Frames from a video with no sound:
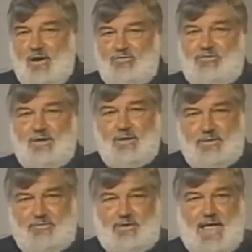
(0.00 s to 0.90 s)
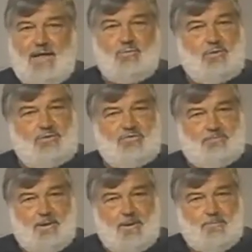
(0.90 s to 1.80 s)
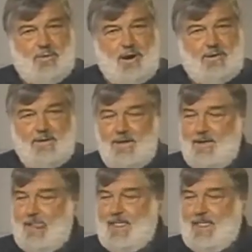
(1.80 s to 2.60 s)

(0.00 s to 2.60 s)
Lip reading: are still intact with the spare part.